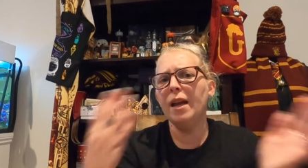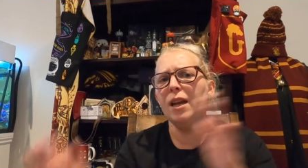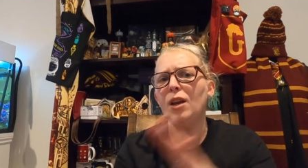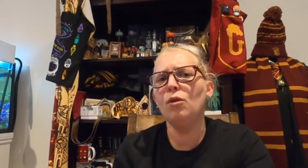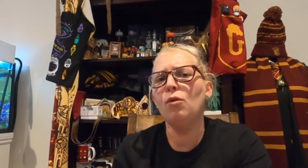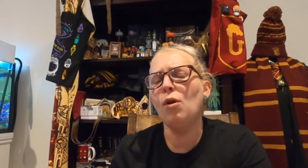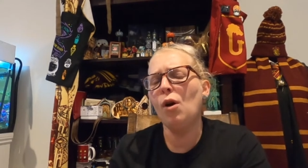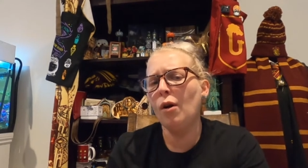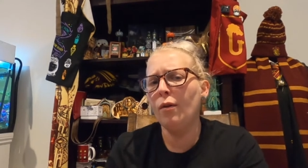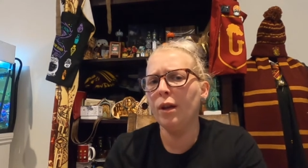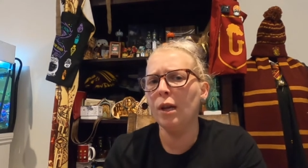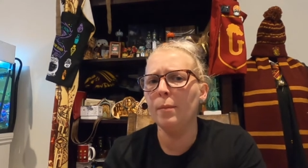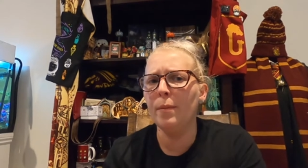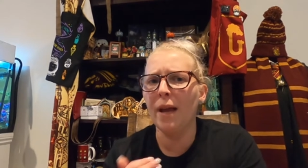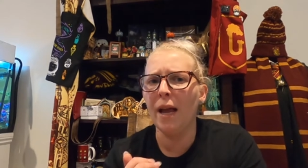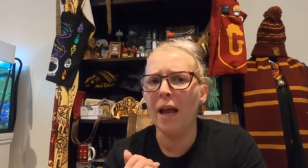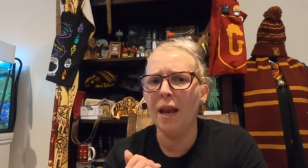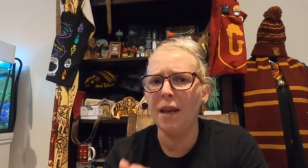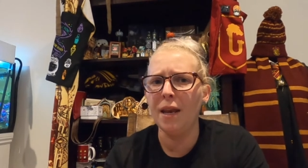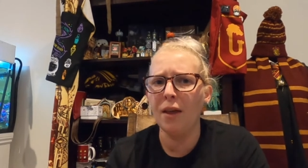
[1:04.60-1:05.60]
inquiring
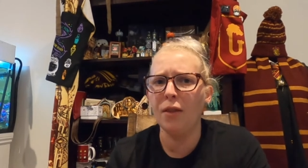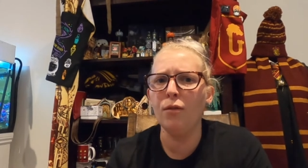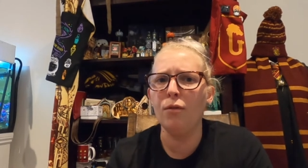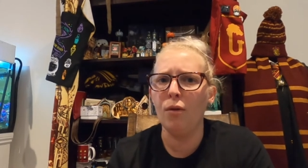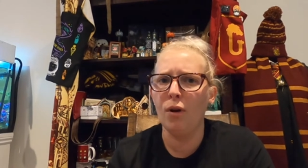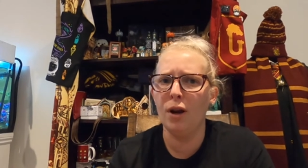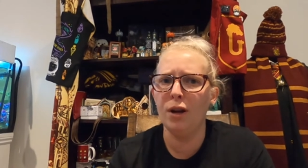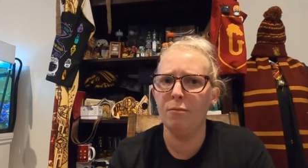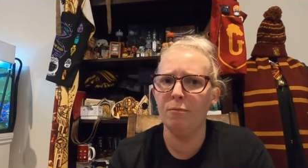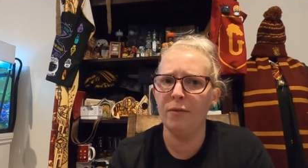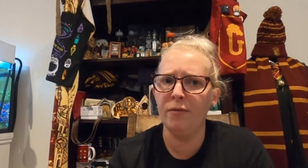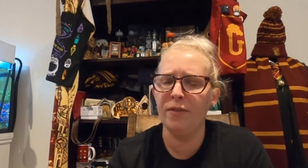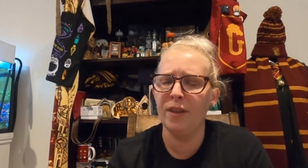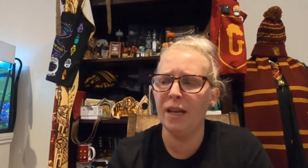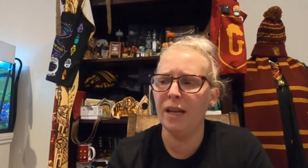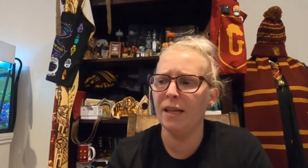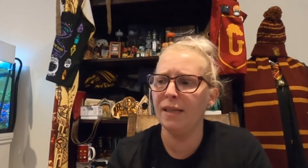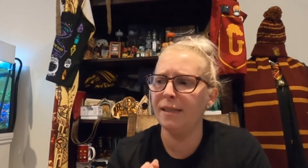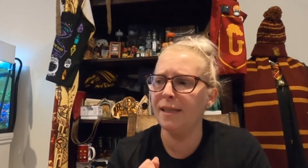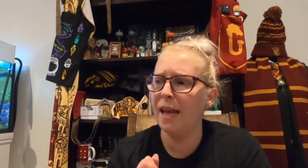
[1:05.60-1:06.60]
about another item of
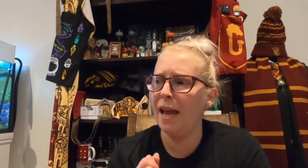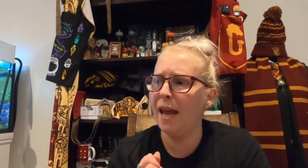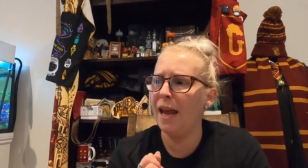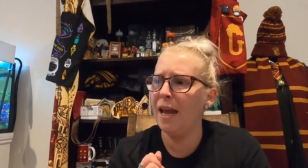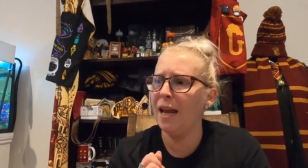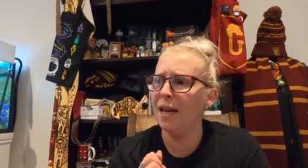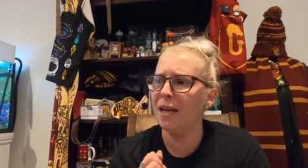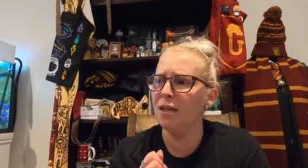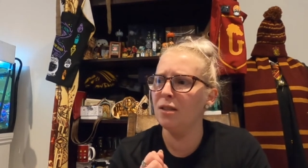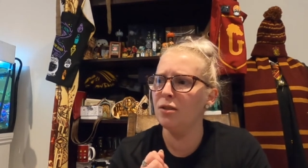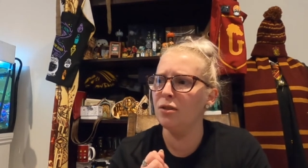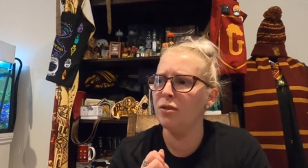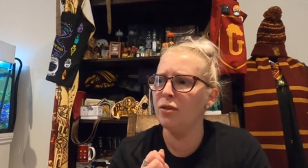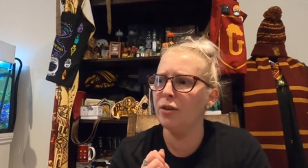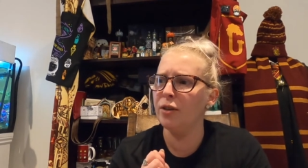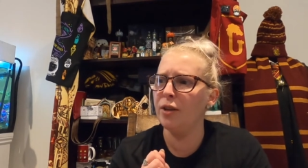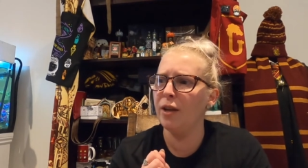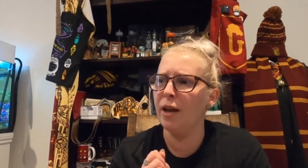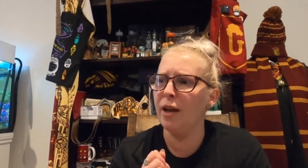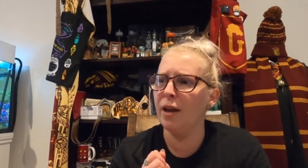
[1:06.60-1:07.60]
theirs, and.
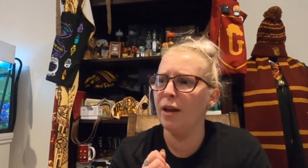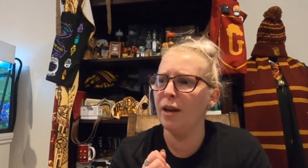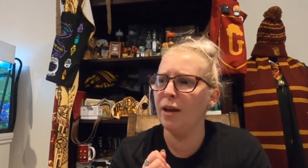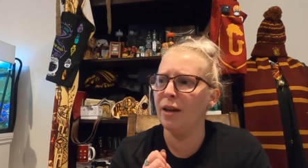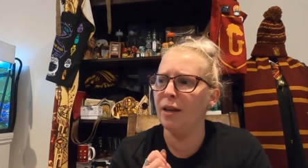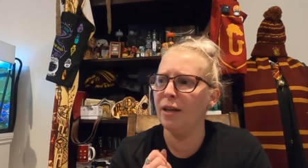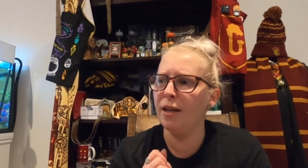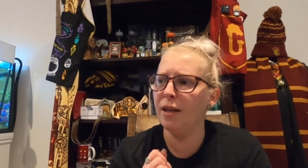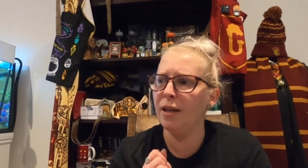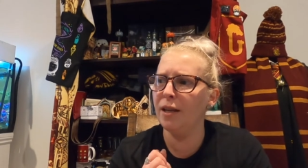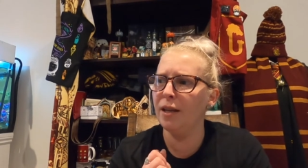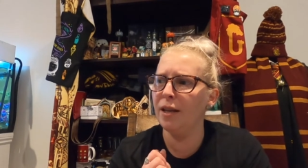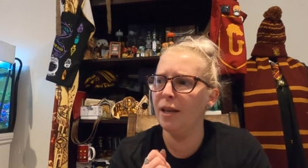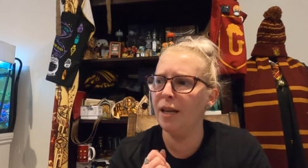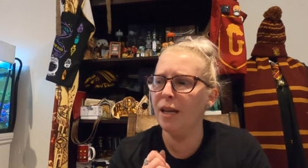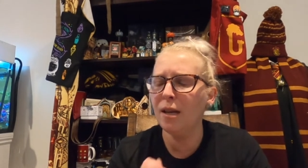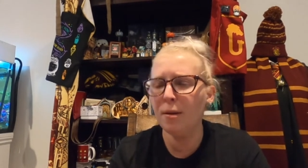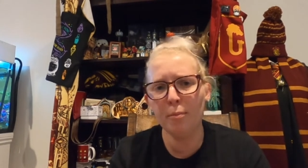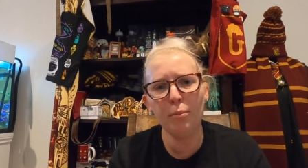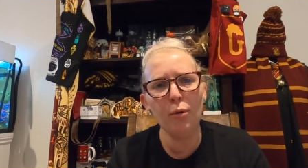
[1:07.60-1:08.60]
Uh,
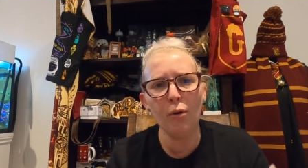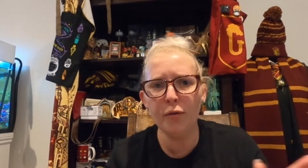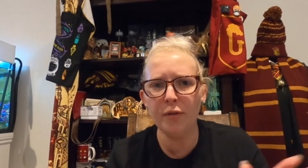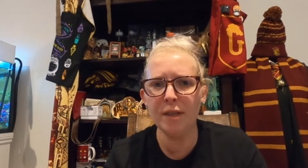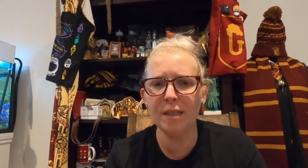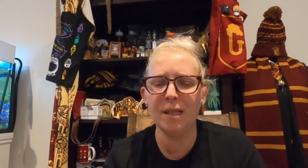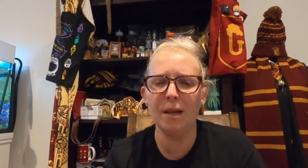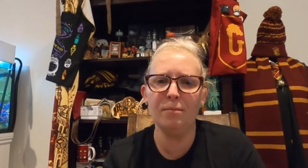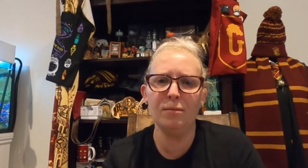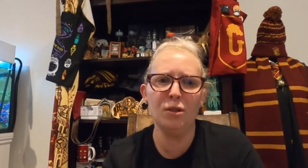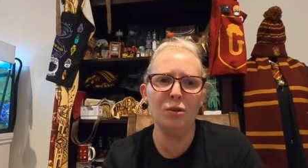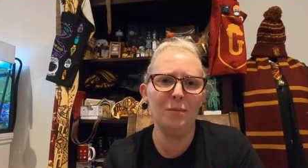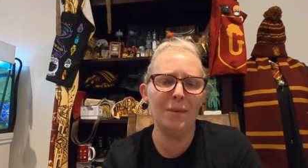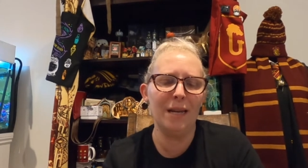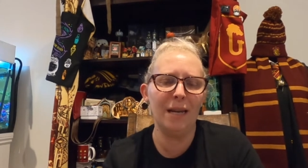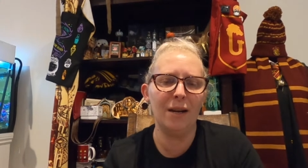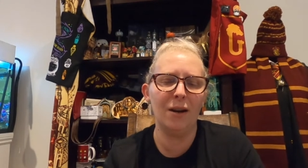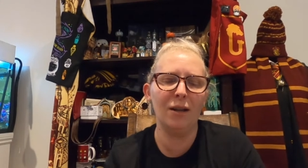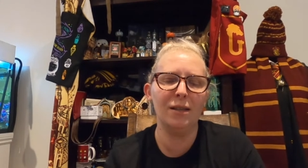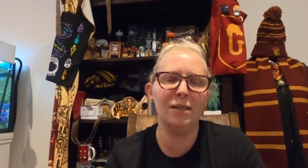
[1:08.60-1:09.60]
he brought this up to
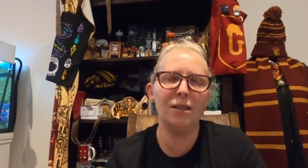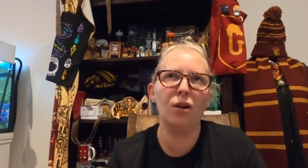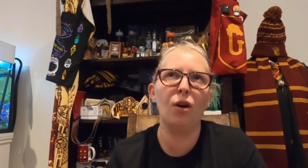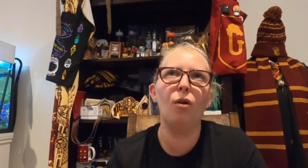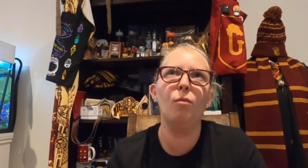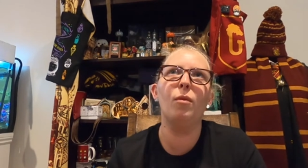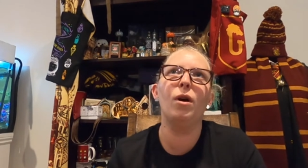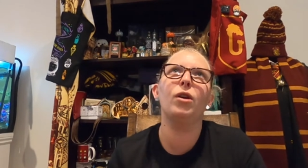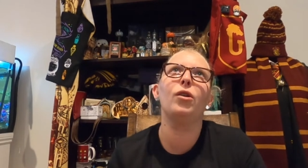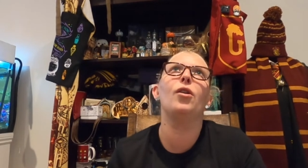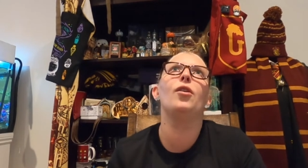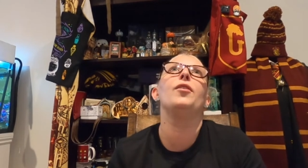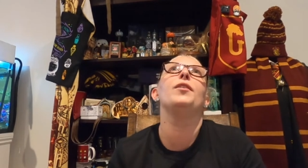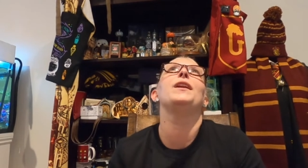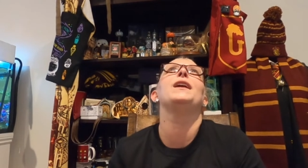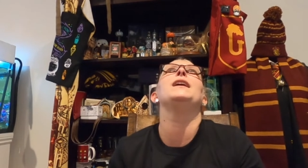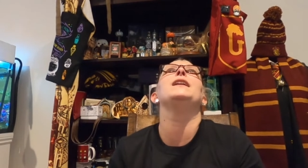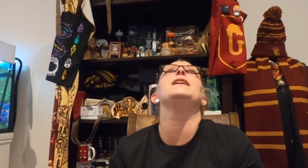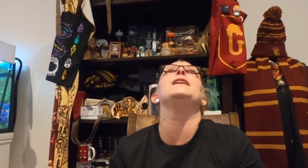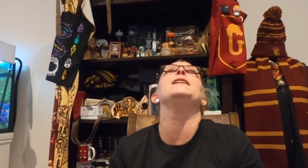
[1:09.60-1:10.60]
me and I said, oh my
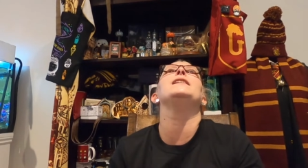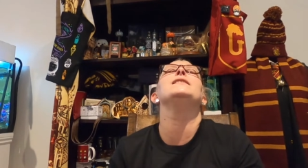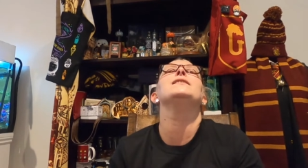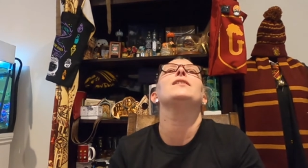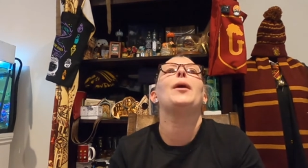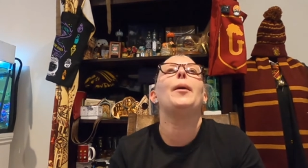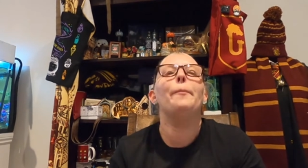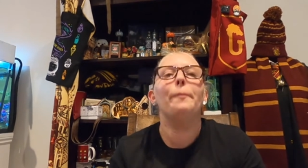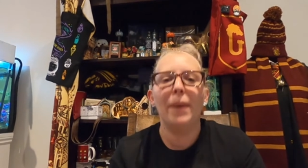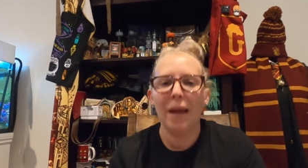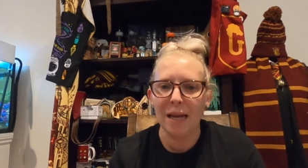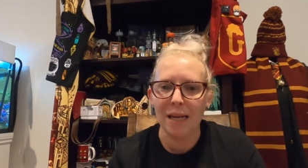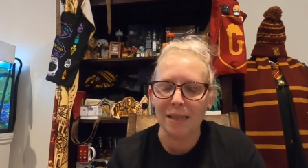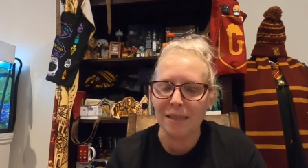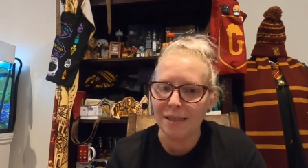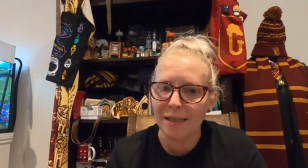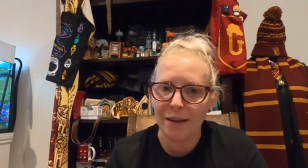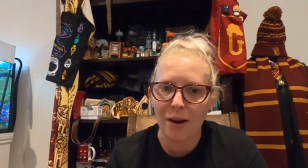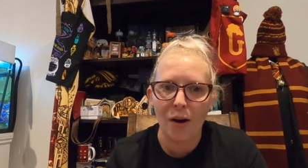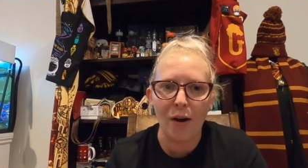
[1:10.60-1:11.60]
God, it is
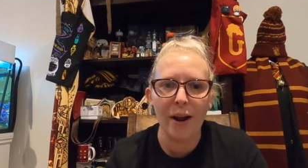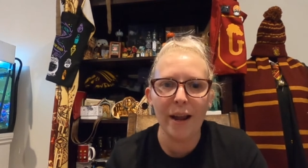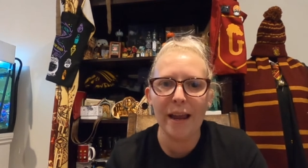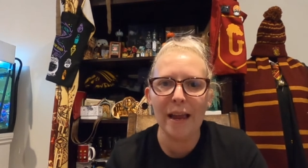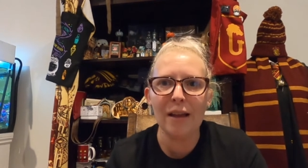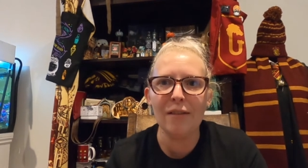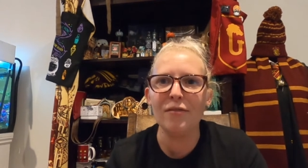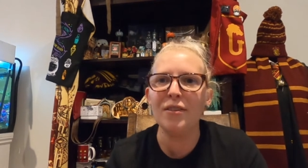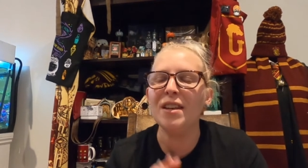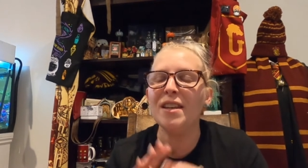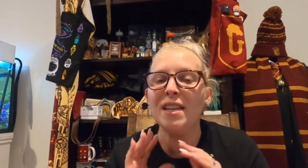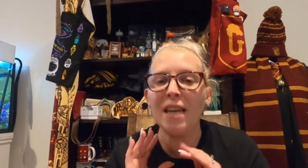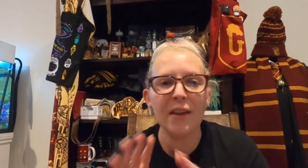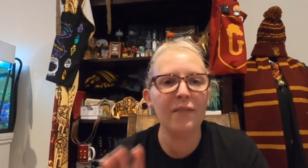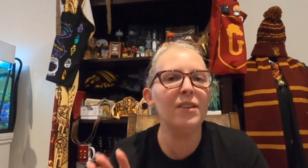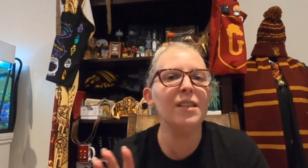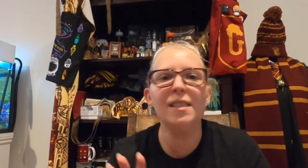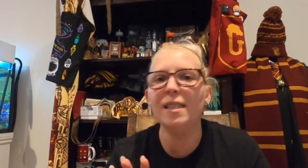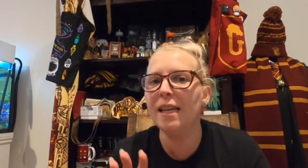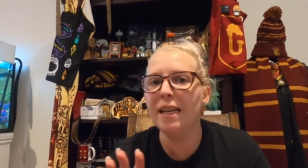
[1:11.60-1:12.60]
amazing. I have
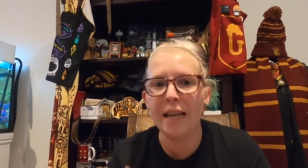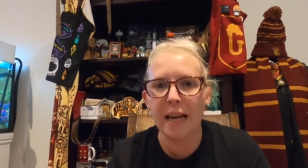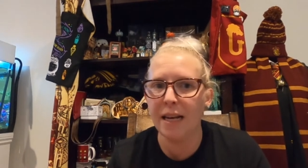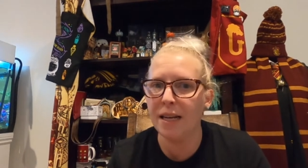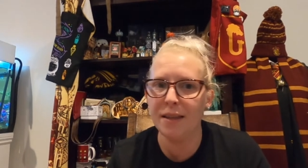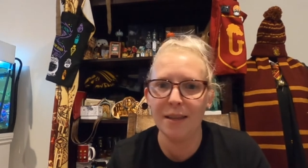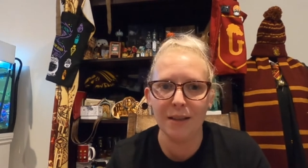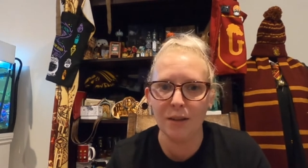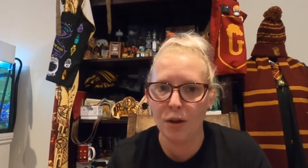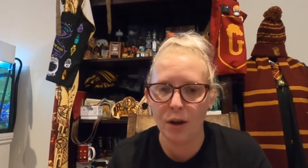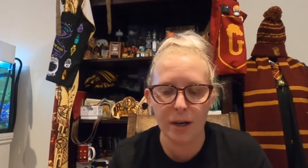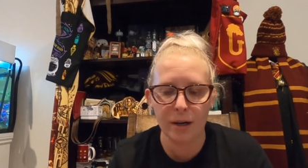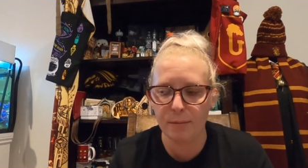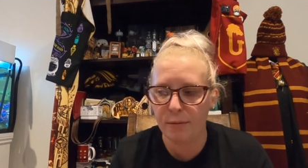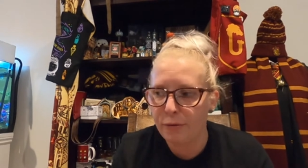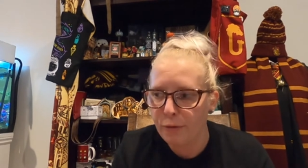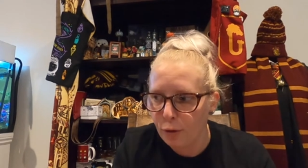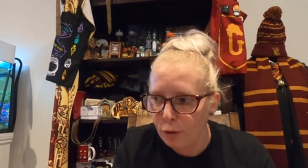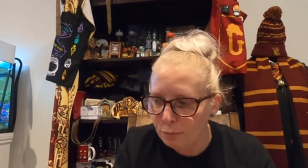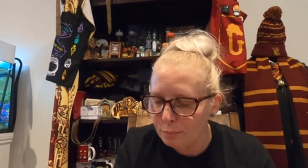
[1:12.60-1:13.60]
never seen anything like it
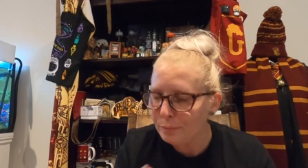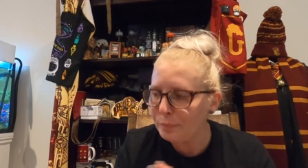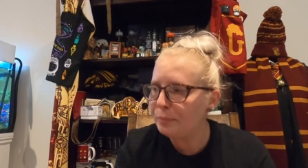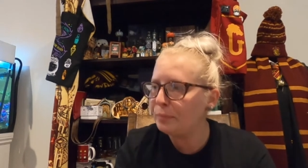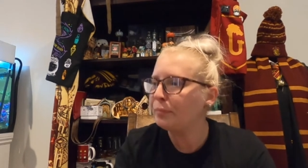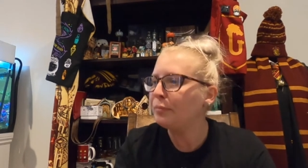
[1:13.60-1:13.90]
before.